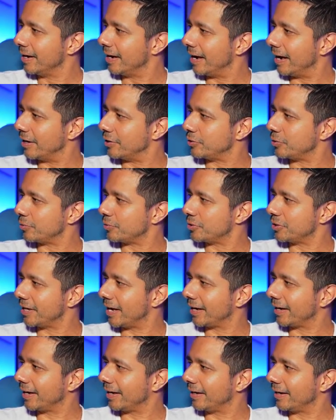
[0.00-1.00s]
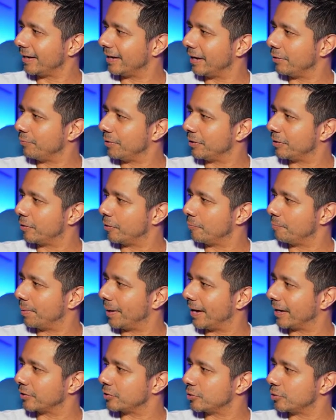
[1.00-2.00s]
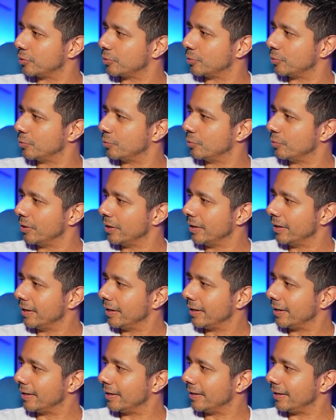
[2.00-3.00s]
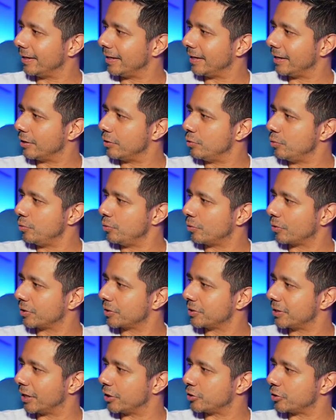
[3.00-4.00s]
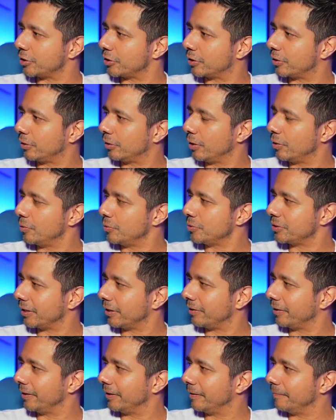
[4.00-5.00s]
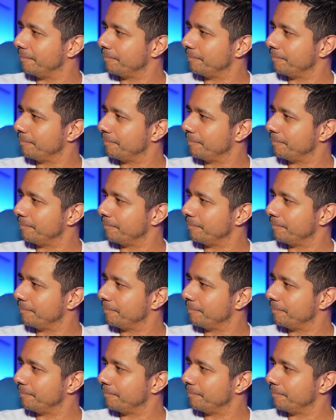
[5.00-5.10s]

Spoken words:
as your second, and then we'd go back to the New York session close area.